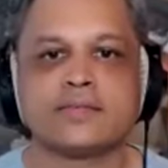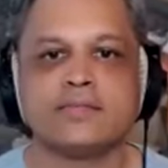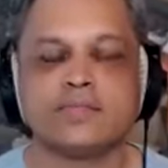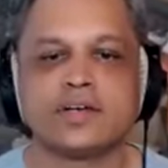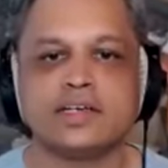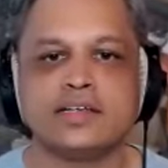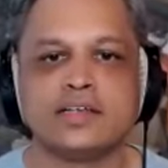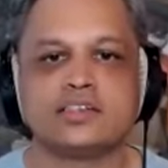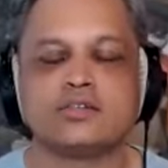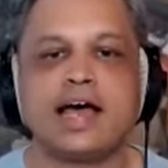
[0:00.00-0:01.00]
Right?
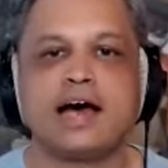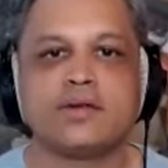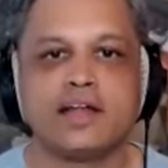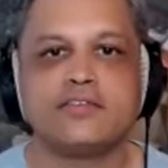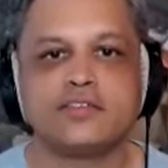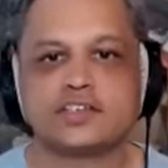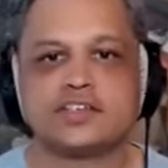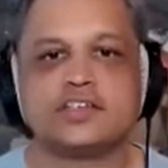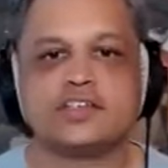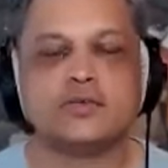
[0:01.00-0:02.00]
So our life,
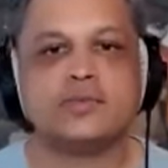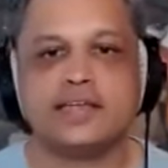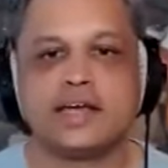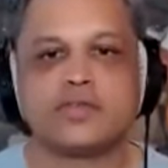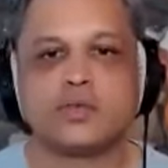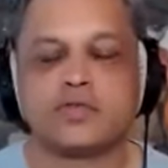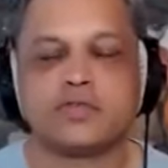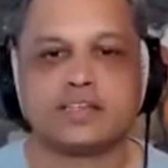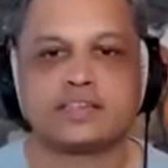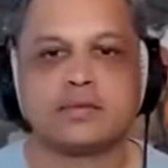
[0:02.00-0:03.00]
Justin, is only ever
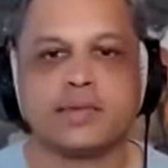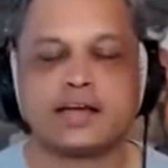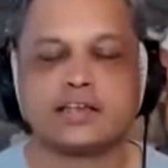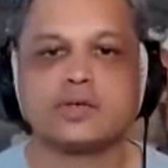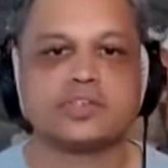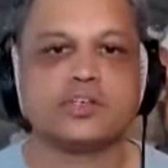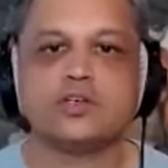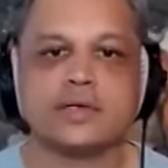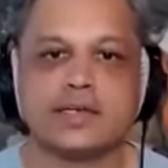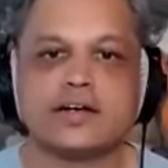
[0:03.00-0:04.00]
reflecting back to us who
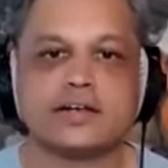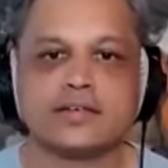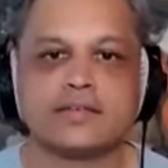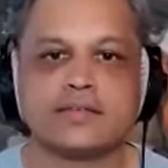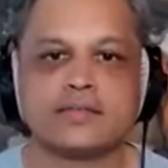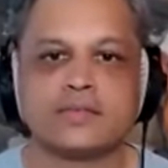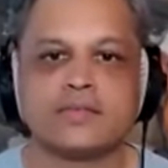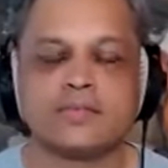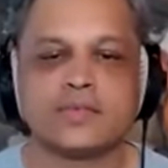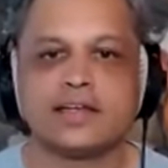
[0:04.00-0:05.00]
we are,
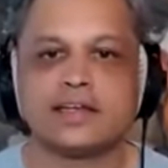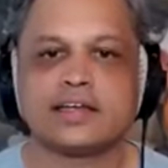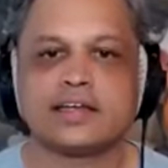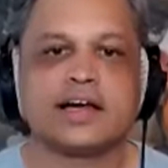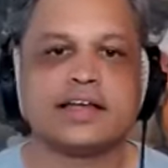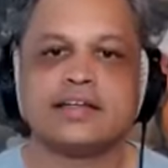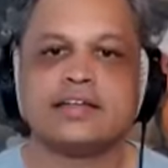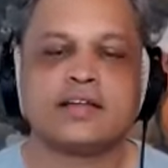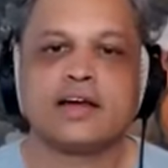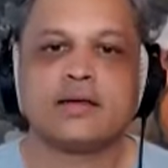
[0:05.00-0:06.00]
right? Like I'll
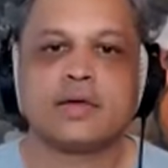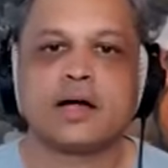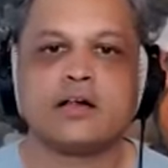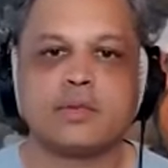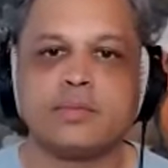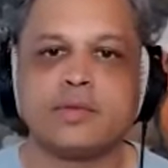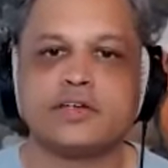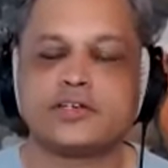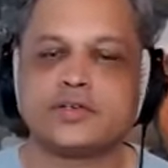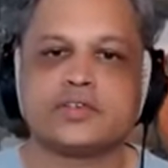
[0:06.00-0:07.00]
be mentoring a
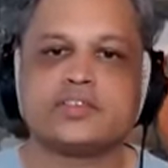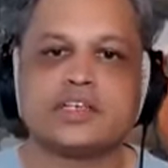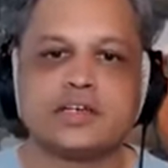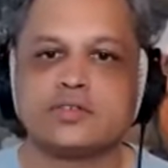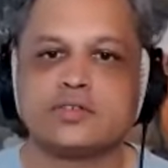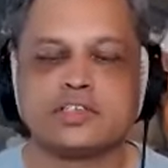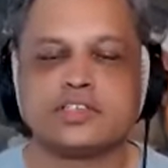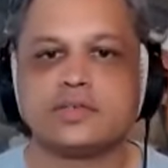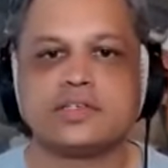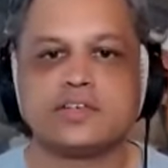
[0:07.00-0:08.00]
CEO who's got an issue in a
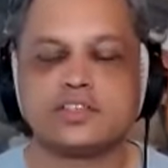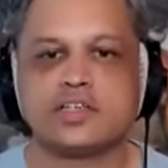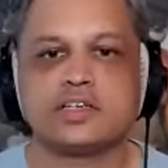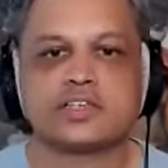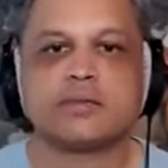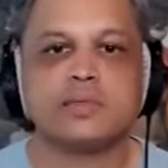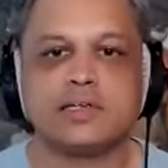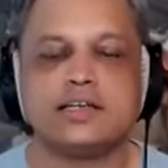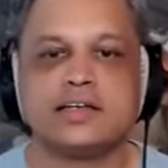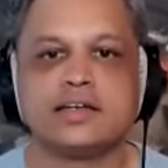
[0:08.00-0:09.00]
division in his company,
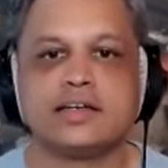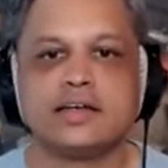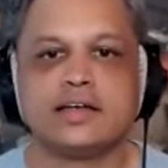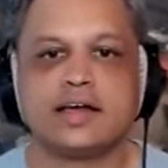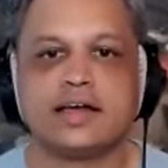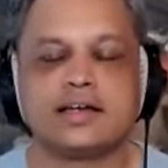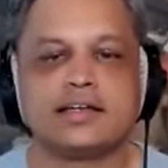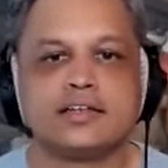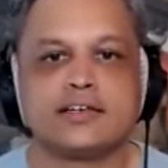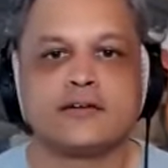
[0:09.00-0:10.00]
and
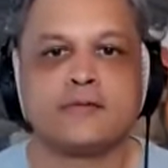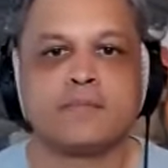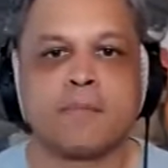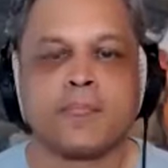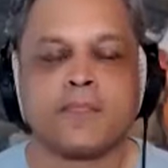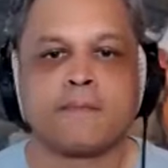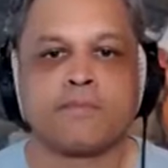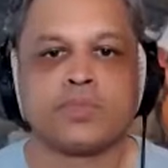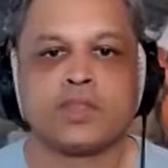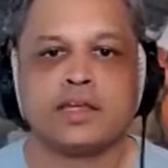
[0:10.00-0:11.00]

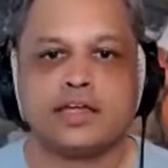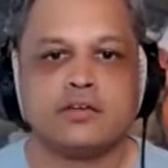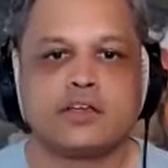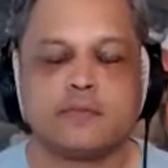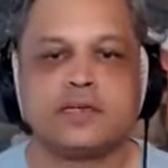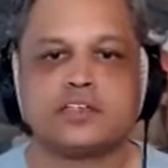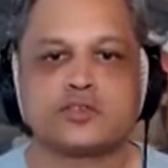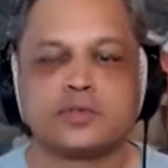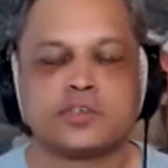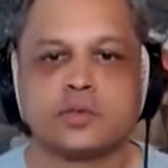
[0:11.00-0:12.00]
he'll give me a
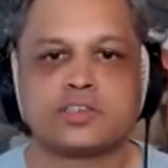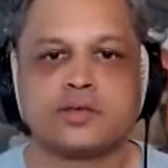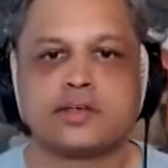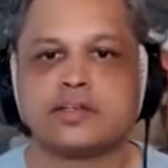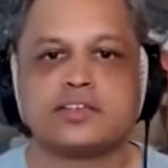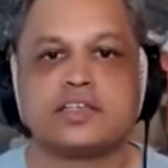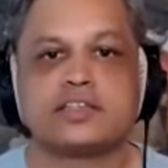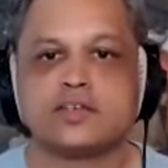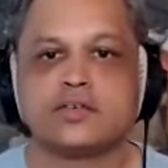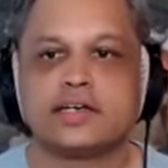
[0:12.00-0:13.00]
description of what's going on. I said,
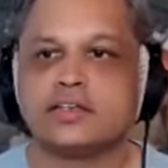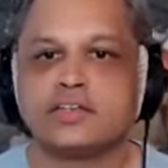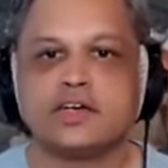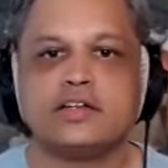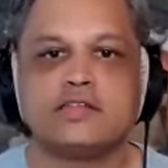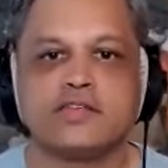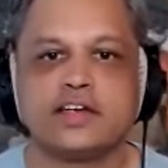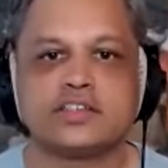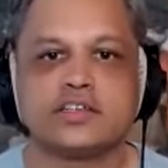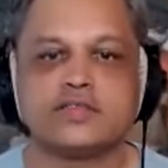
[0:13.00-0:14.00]
listen, great, turn and
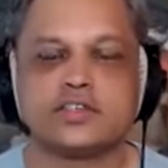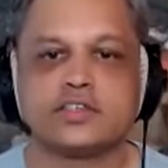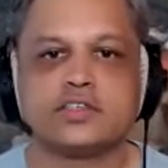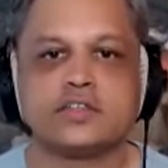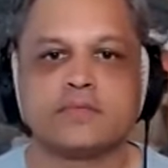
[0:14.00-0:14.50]
face the division,